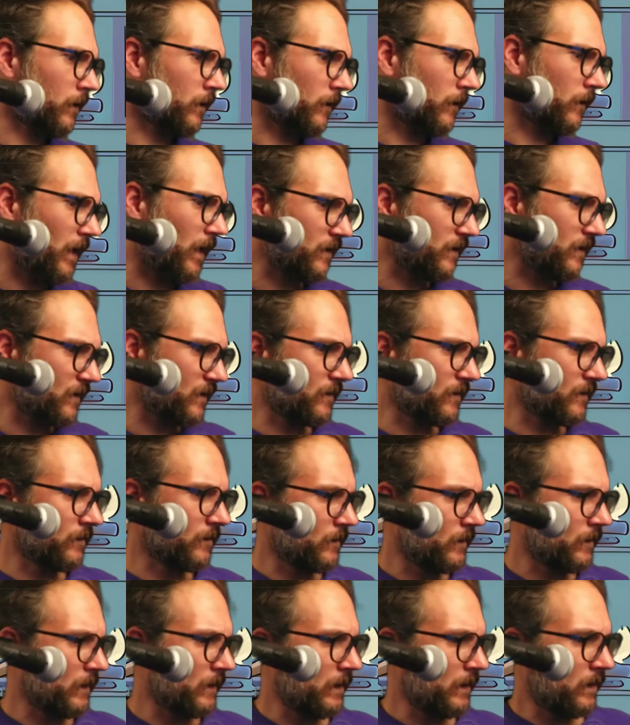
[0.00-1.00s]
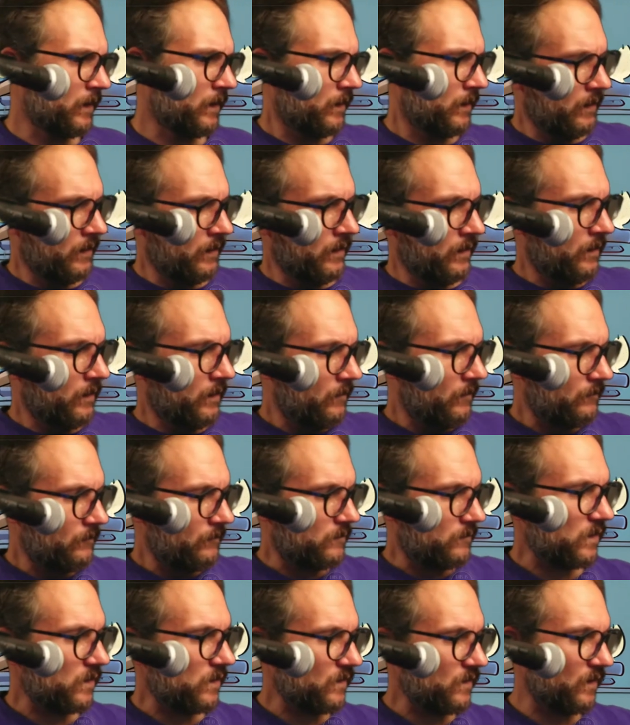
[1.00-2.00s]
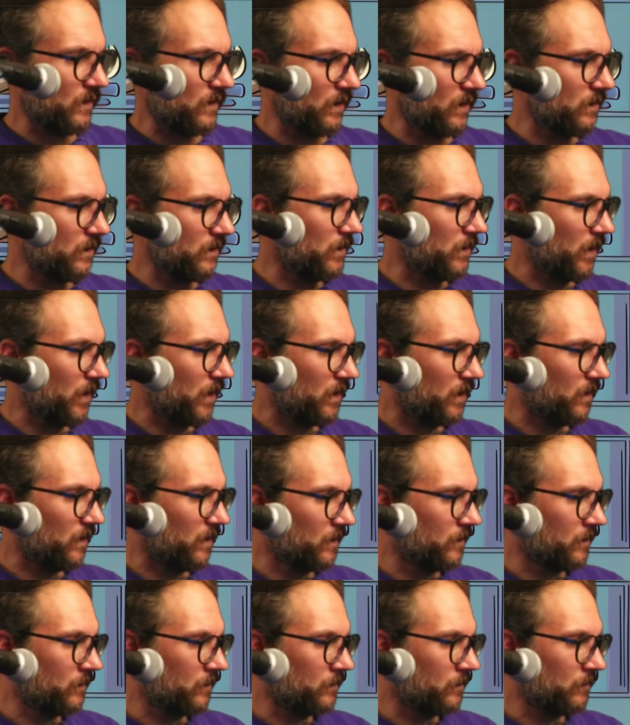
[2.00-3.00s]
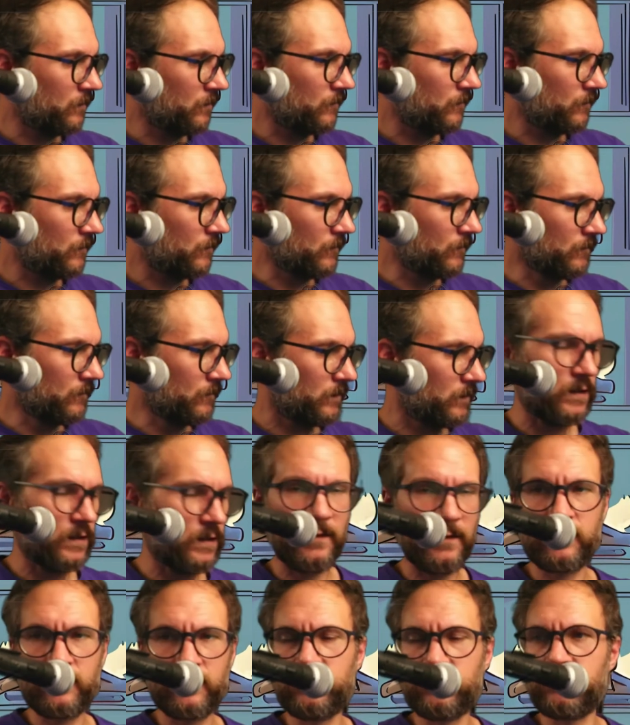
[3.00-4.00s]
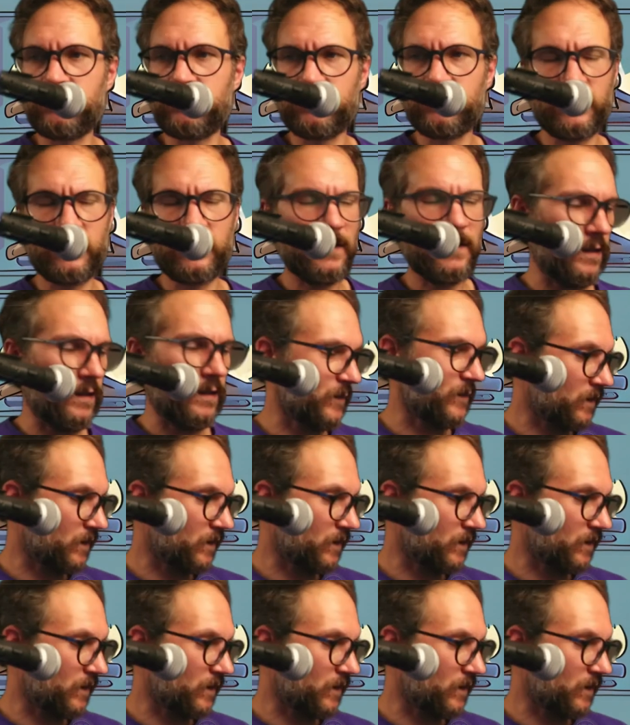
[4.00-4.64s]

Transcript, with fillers: that's just a, uh, you know, coming